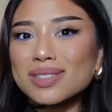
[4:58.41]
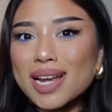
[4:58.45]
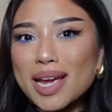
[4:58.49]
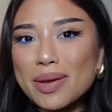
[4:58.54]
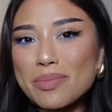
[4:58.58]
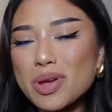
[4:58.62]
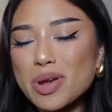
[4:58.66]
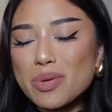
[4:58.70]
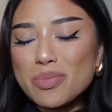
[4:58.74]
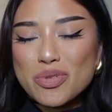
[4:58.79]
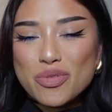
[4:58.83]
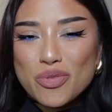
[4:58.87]

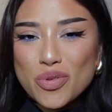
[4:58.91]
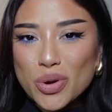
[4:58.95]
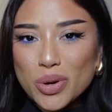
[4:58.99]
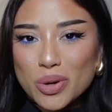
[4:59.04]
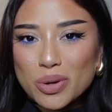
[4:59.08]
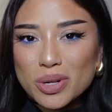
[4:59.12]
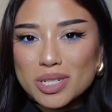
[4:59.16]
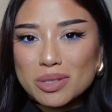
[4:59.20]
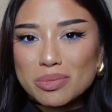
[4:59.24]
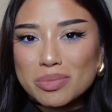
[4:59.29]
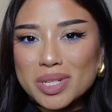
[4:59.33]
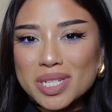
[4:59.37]
Nightmare Before
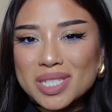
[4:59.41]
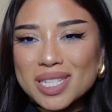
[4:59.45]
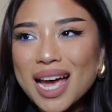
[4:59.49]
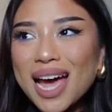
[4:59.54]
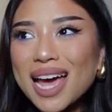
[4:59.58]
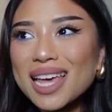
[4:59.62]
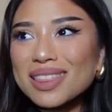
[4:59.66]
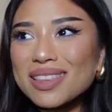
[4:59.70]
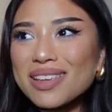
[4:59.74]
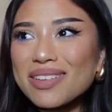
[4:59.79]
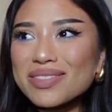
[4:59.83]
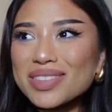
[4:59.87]
Christmas.
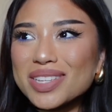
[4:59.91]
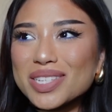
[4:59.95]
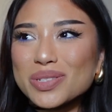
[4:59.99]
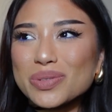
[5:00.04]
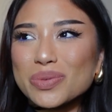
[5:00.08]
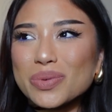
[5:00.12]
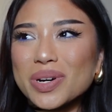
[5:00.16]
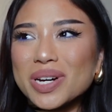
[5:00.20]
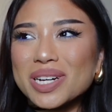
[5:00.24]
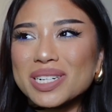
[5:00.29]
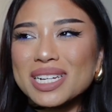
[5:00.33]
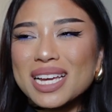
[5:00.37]
I love this
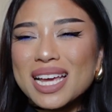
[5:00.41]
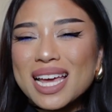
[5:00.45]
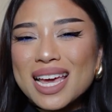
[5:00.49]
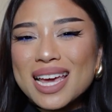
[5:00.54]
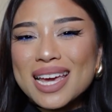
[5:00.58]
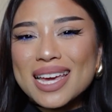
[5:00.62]
one.